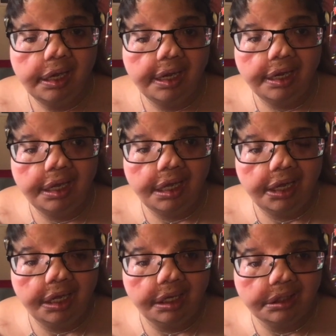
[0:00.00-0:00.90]

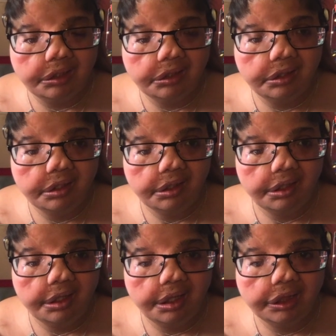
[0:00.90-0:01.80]
And
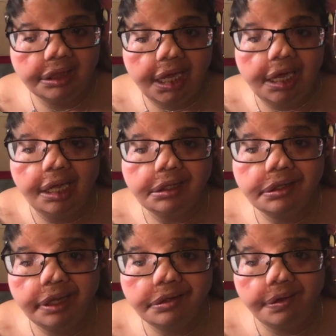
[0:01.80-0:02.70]
that
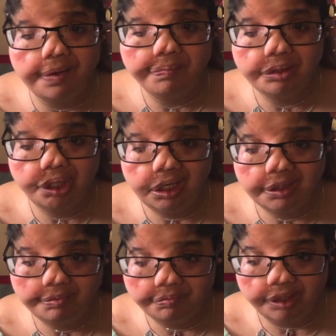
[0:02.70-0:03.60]
sets off a chain
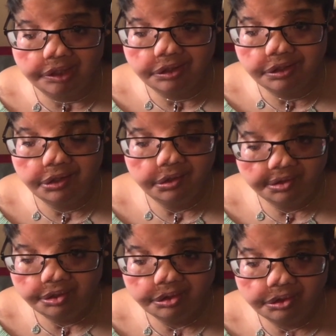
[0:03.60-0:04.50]
of events.
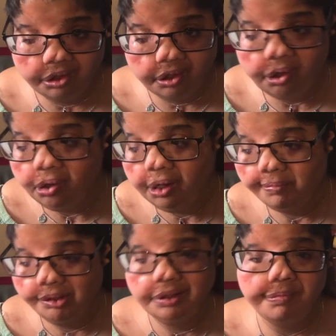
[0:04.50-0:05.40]

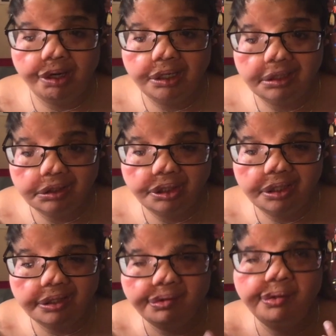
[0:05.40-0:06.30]
Because Amari,
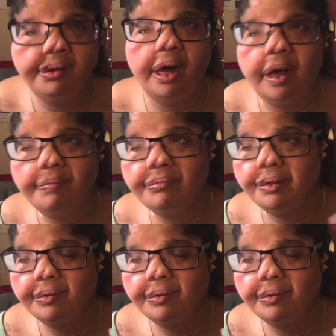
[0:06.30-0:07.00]
she loved